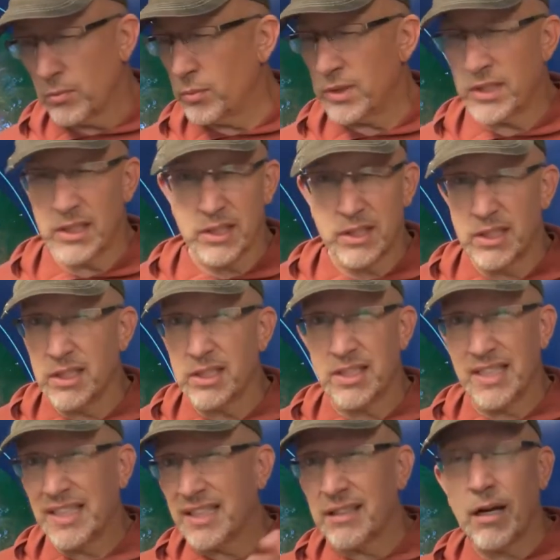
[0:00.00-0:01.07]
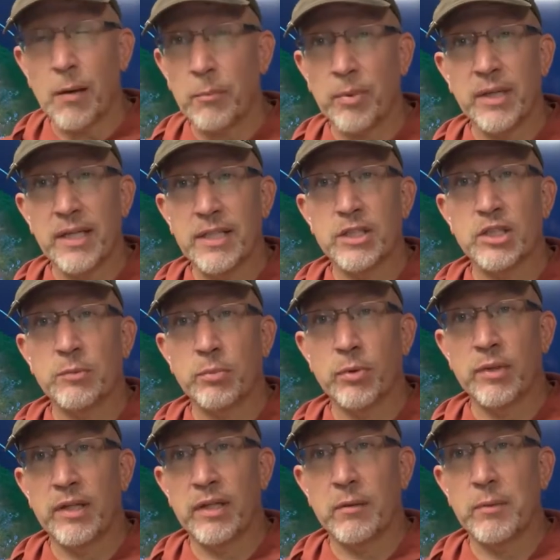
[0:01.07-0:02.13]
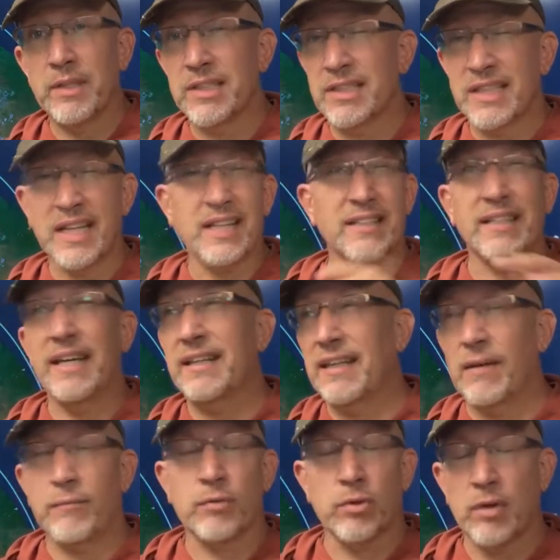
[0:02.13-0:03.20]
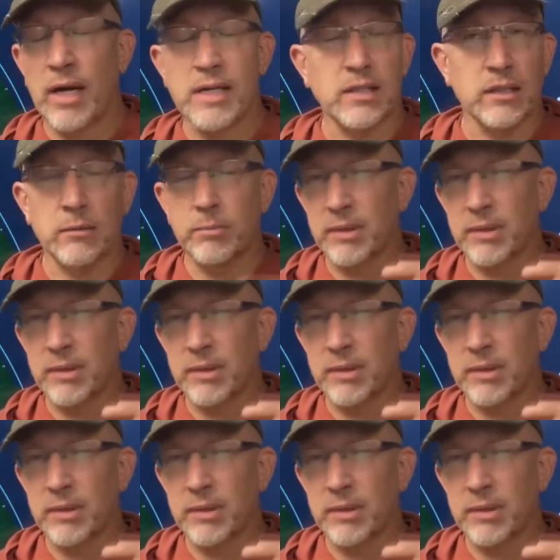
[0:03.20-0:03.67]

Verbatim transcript: which is just incomprehensible there. We just kind of take that for granted.